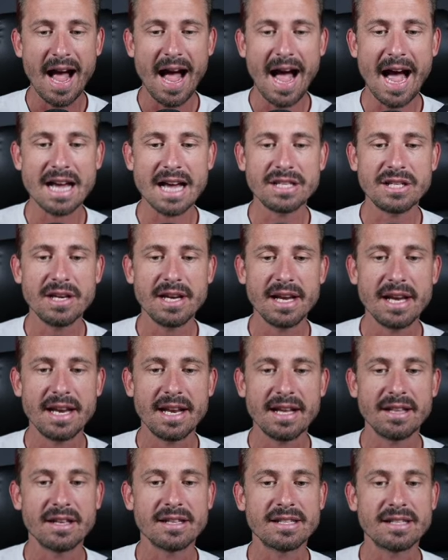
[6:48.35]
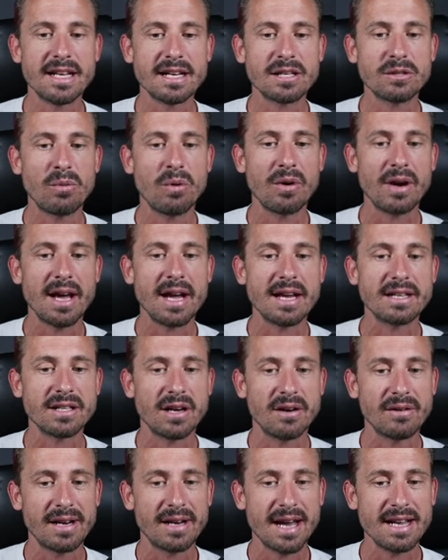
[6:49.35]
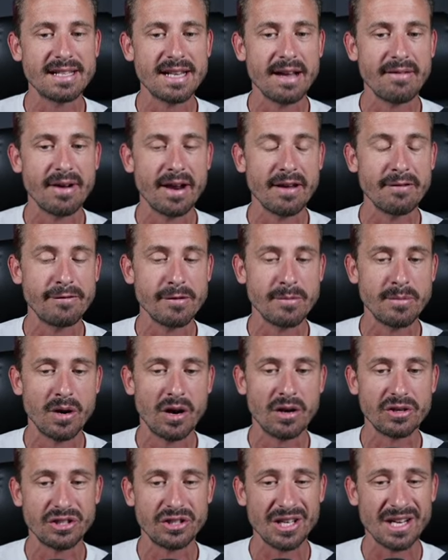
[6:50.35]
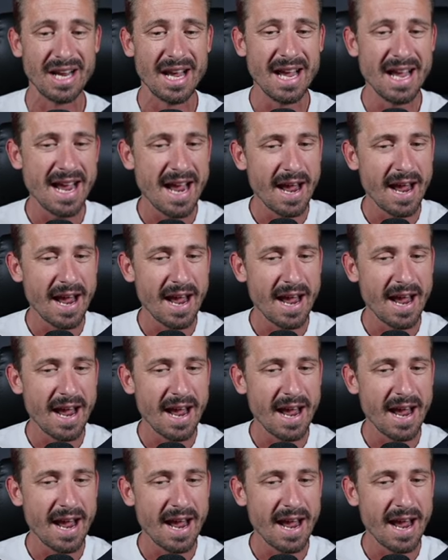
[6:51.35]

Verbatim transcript: as you're hitting the 618, okay, 78 Fibonacci.